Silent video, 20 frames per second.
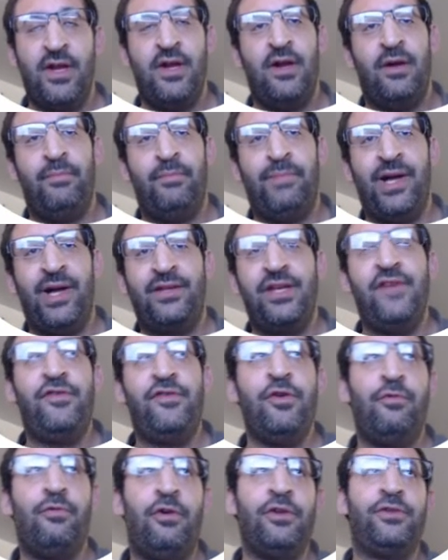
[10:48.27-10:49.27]
But if
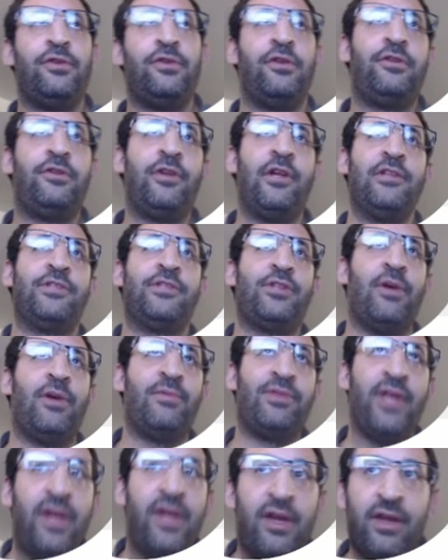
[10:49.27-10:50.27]
you want to return
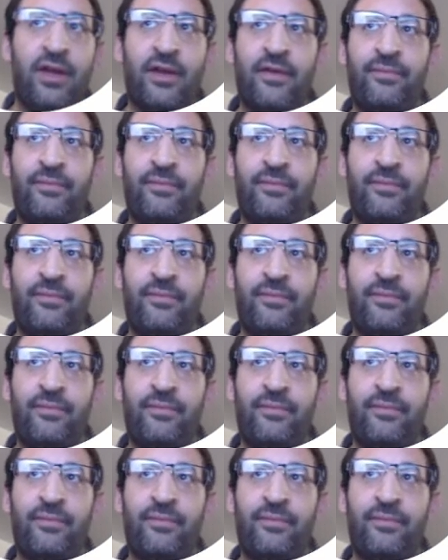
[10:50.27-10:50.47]
something,